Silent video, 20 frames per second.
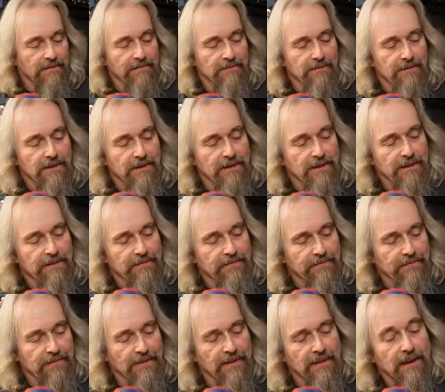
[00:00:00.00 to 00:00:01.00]
Right.
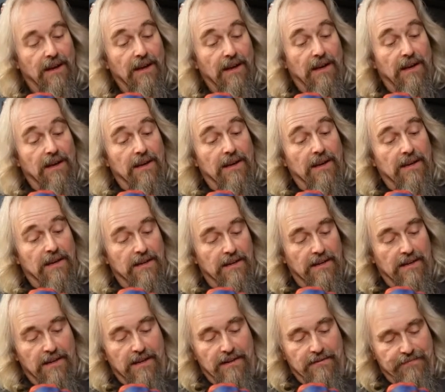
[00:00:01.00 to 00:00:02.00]
And
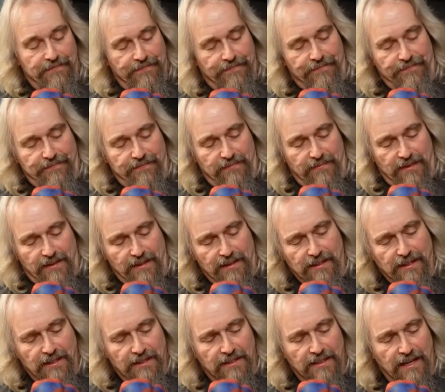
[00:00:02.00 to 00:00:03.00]

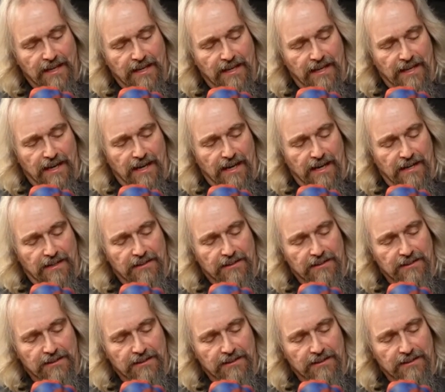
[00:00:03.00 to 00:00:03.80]
this is a